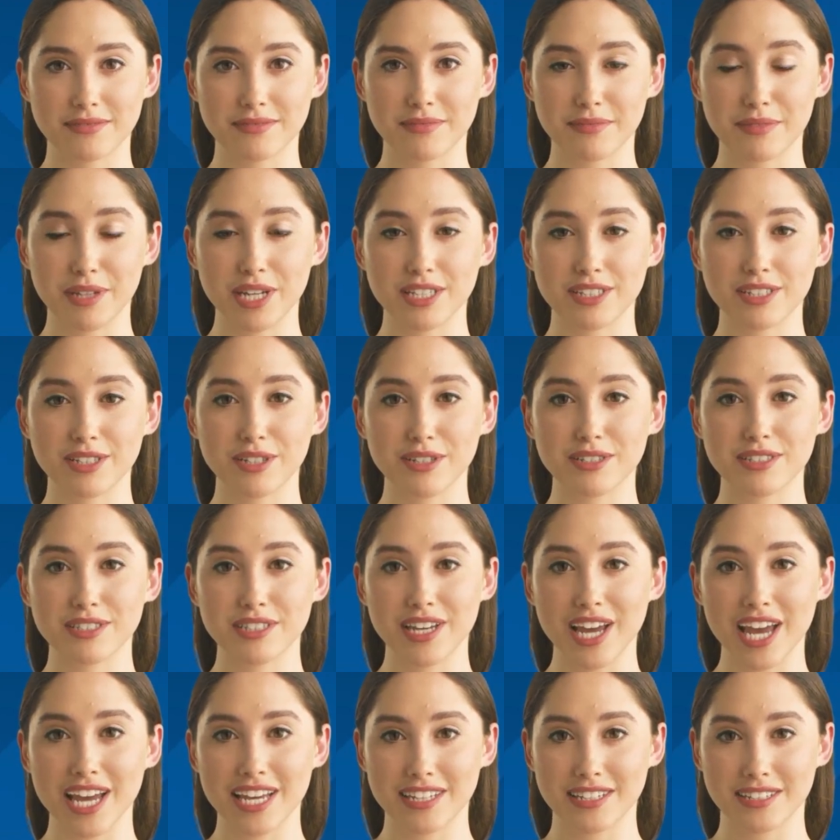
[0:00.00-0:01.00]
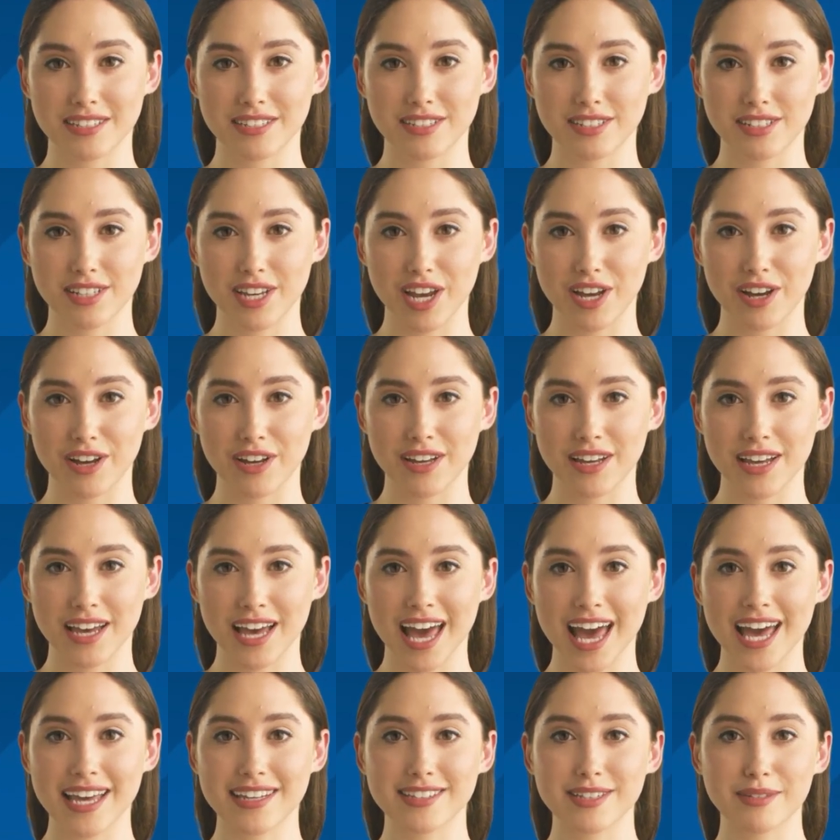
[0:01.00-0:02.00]
Be sure to like, share,
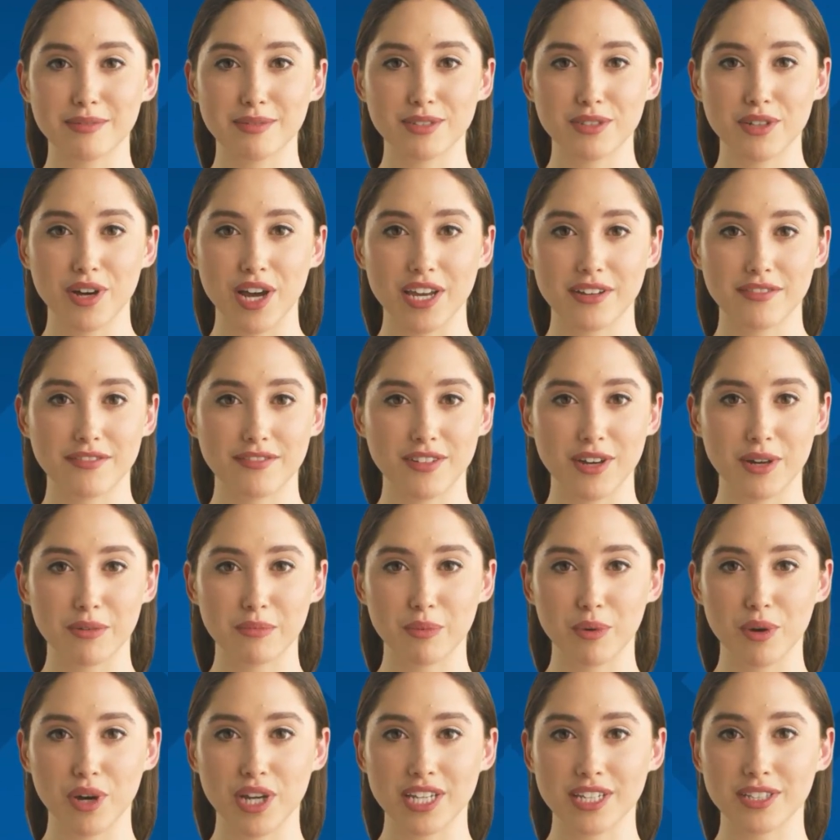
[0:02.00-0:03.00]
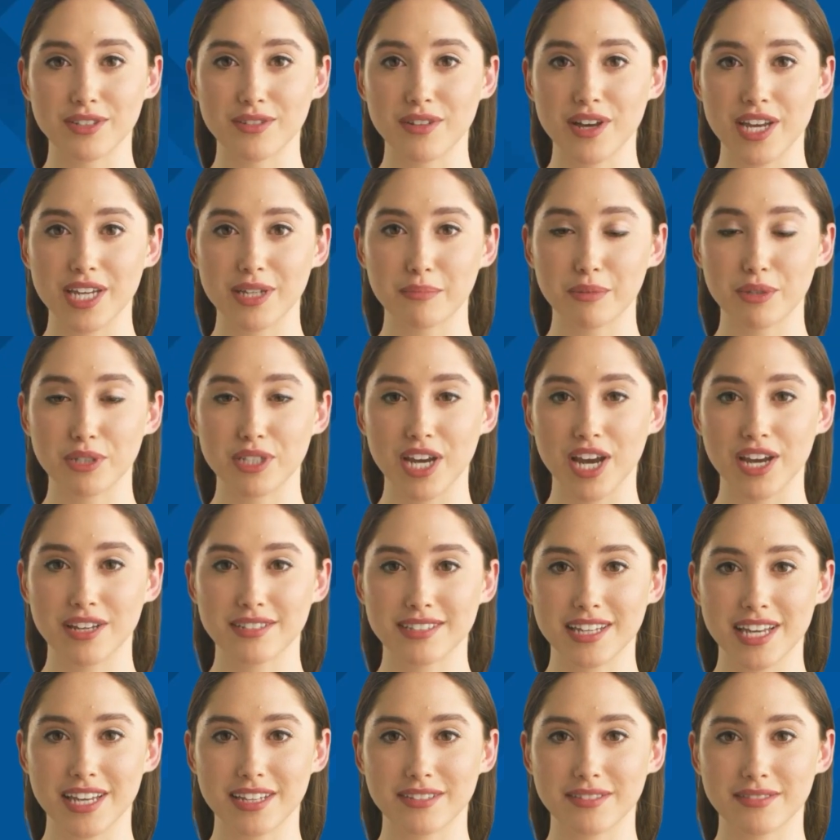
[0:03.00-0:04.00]
and subscribe for more incredible
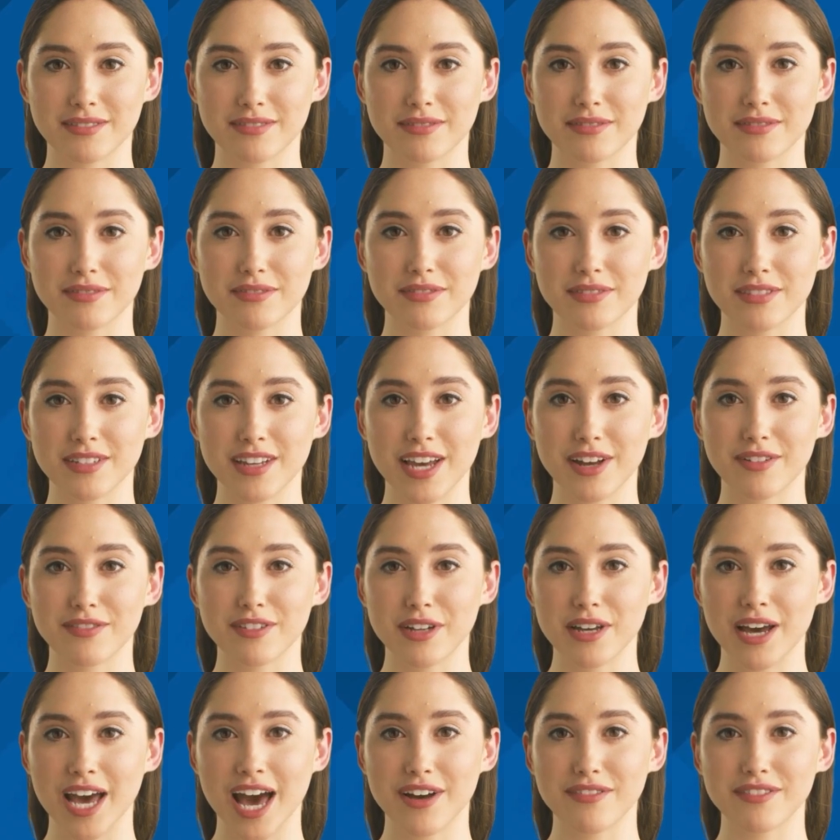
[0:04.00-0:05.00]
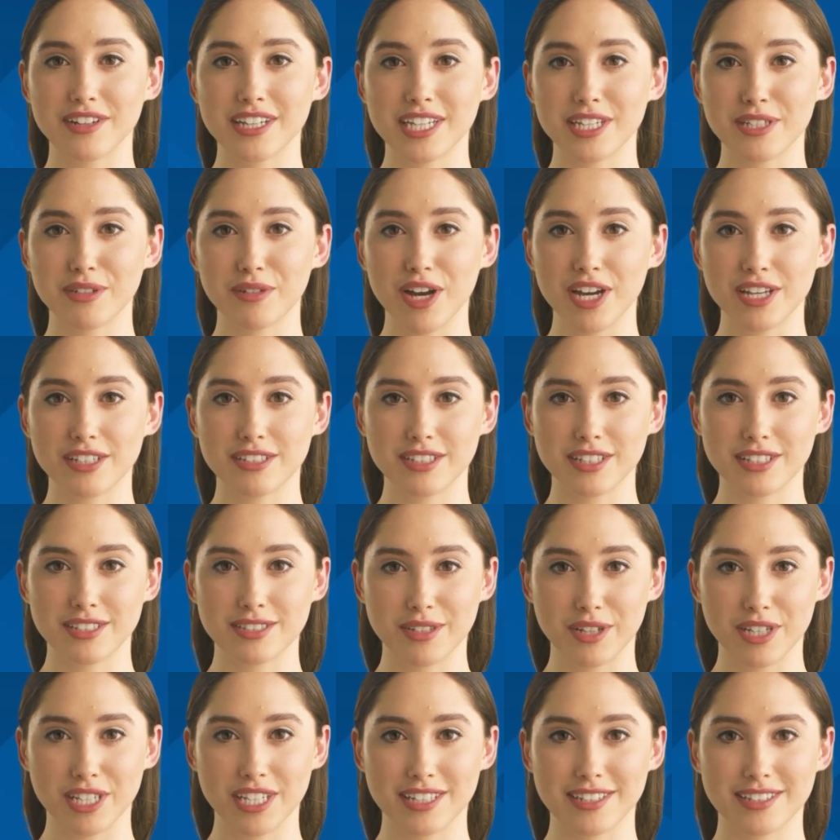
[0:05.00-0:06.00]
content. If you have any questions
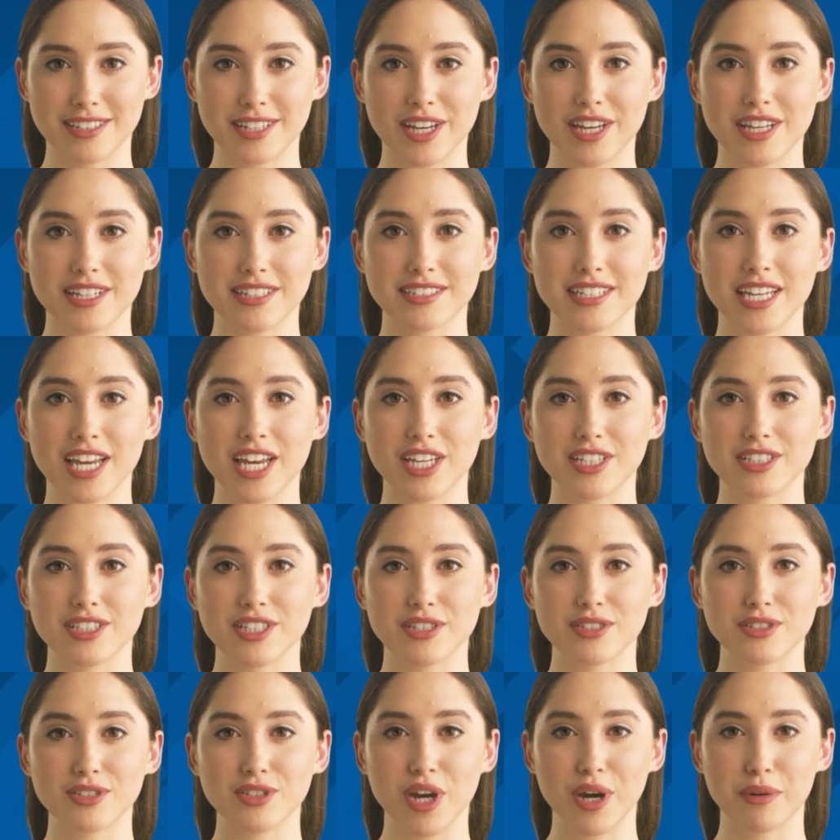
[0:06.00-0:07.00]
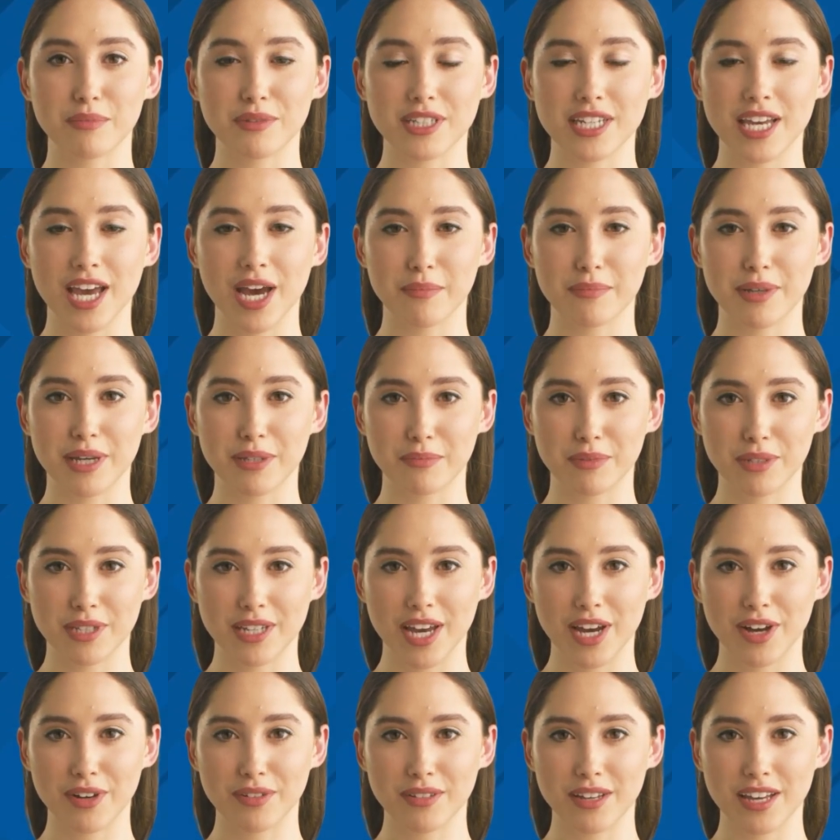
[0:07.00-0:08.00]
or concerns, just drop a comment
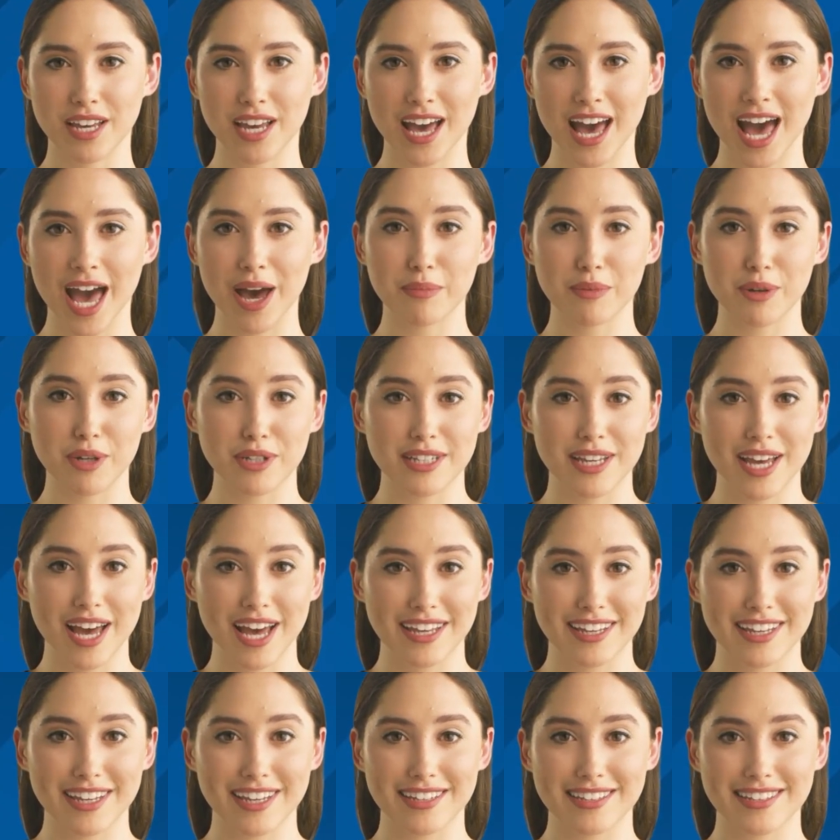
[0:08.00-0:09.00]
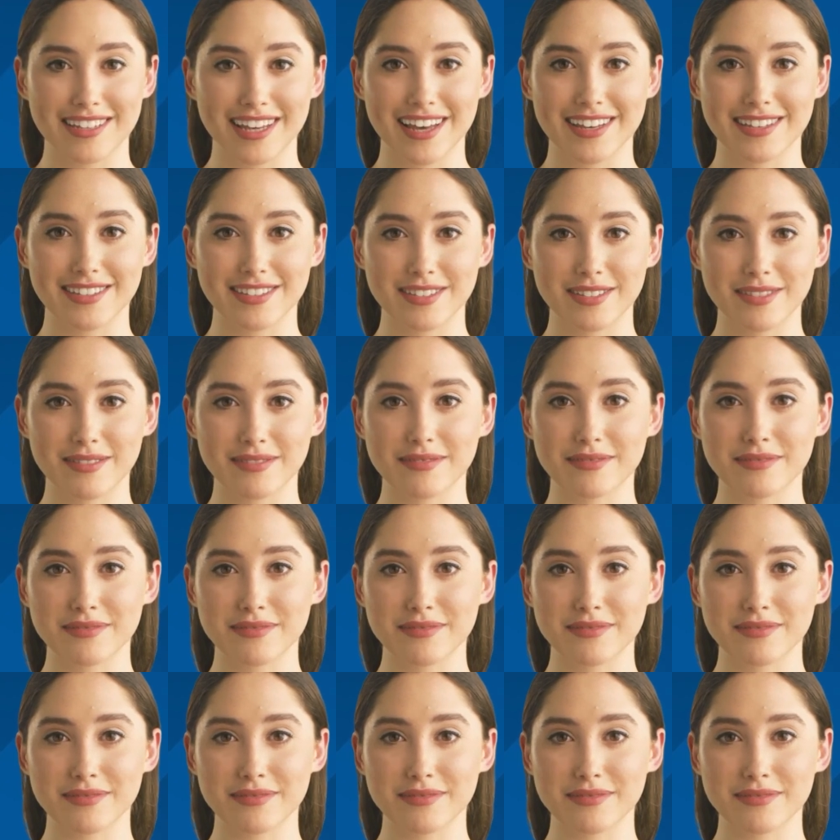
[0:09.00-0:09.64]
below, and we'll gladly assist.